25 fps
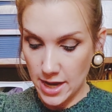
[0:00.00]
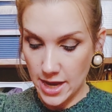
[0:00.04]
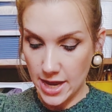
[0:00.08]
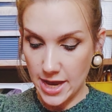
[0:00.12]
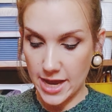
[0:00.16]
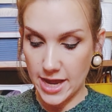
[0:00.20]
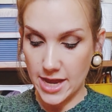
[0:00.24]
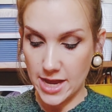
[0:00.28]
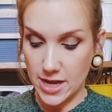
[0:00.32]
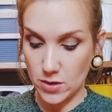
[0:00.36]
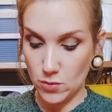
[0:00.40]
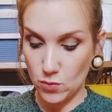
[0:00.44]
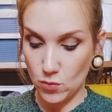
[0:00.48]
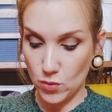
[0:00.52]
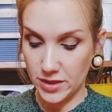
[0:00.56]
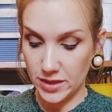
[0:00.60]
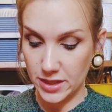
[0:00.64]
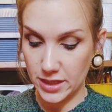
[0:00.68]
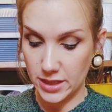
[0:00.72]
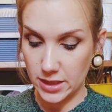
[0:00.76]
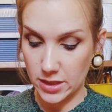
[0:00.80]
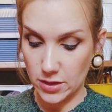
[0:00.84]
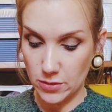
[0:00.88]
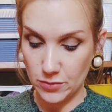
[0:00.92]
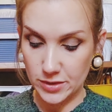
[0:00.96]
And one
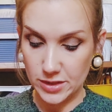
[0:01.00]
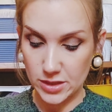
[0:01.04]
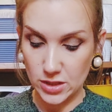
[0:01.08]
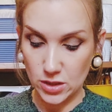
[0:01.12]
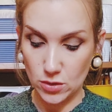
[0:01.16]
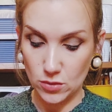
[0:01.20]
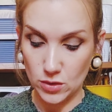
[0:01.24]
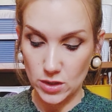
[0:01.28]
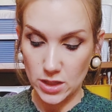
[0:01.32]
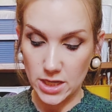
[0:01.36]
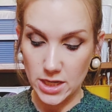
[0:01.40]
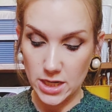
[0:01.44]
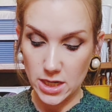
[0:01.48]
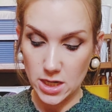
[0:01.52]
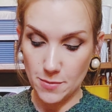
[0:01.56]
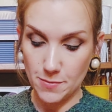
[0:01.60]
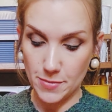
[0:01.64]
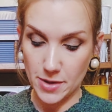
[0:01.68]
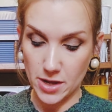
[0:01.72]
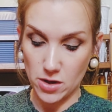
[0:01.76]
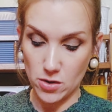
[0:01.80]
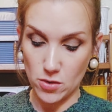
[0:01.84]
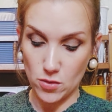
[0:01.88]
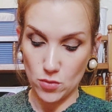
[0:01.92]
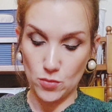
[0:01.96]
thing that was unique
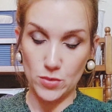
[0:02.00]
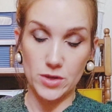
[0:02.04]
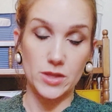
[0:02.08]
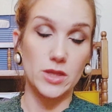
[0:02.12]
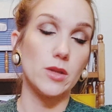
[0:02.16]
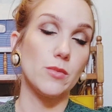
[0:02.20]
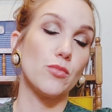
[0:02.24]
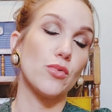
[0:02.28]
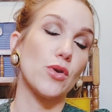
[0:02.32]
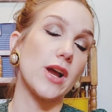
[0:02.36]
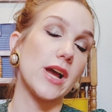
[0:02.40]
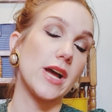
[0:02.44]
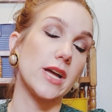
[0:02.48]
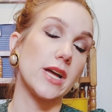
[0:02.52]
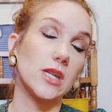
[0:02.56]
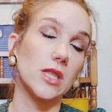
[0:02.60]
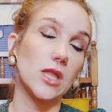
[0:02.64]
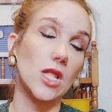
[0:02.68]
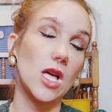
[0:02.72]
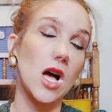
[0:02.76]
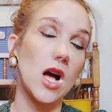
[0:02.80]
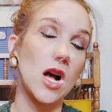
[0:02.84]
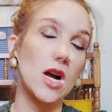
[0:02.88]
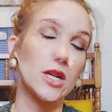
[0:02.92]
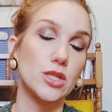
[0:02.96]
about when the brand
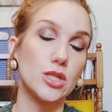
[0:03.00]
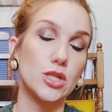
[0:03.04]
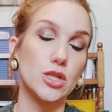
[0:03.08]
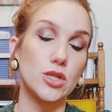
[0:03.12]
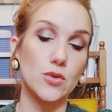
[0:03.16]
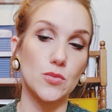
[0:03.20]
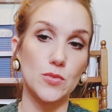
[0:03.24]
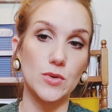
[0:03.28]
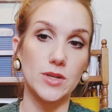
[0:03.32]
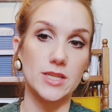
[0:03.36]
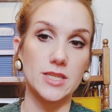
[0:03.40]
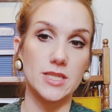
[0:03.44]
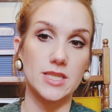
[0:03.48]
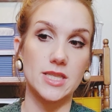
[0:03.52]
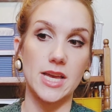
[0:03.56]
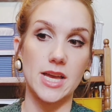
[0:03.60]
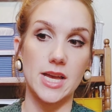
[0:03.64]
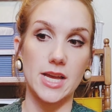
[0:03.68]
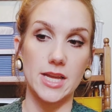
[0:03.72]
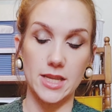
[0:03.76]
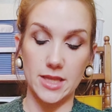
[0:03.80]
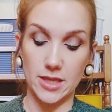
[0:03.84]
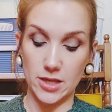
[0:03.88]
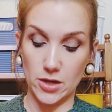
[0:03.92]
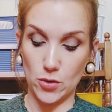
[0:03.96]
launched was
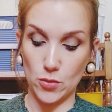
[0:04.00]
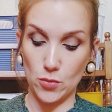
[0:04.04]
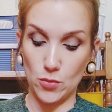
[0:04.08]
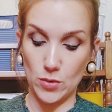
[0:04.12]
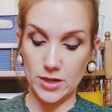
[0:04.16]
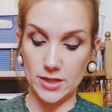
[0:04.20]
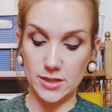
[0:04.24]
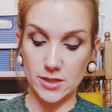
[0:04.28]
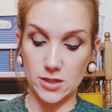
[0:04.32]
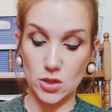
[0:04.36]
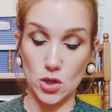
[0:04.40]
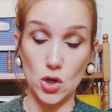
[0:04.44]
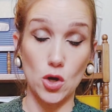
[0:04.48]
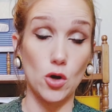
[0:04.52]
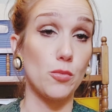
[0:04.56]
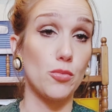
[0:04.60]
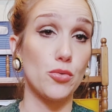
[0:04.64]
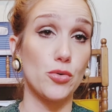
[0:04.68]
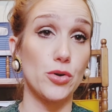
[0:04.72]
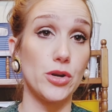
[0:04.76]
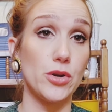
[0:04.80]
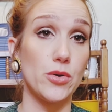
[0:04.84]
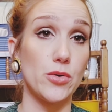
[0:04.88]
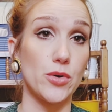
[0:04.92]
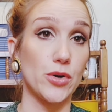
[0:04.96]
that there was no
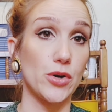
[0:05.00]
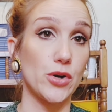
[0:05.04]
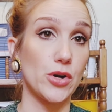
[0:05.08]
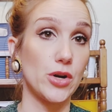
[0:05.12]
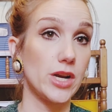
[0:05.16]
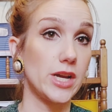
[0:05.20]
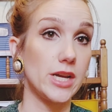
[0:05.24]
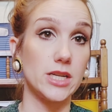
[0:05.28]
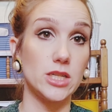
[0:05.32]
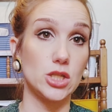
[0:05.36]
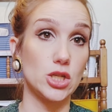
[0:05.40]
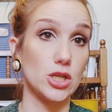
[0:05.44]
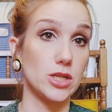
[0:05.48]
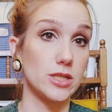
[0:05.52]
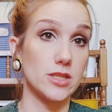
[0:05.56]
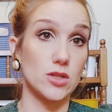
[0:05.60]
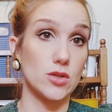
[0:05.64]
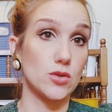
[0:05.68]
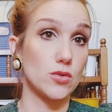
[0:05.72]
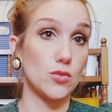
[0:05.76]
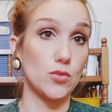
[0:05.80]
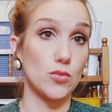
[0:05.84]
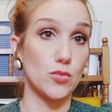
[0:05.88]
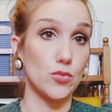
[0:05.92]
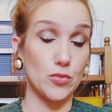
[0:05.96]
pre-order. It just
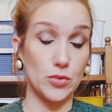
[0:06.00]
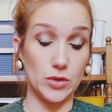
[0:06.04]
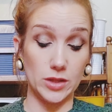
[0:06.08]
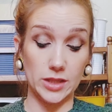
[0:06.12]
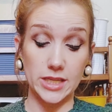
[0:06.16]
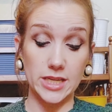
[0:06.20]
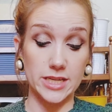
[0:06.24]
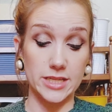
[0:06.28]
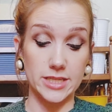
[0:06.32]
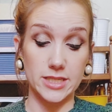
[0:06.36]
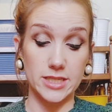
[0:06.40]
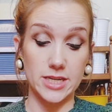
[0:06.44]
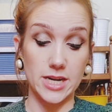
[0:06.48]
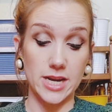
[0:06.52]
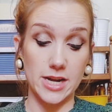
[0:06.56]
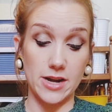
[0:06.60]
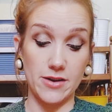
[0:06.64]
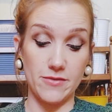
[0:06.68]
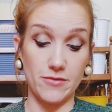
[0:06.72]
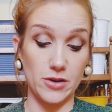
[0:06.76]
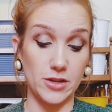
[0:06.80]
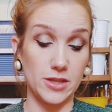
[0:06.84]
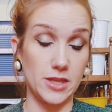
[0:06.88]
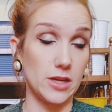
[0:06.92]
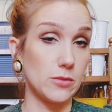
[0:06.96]
released and
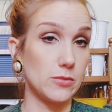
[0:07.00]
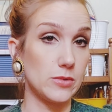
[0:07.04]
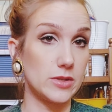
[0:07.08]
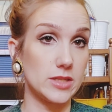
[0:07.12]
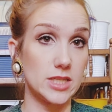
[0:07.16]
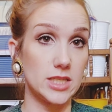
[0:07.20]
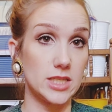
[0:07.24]
everything was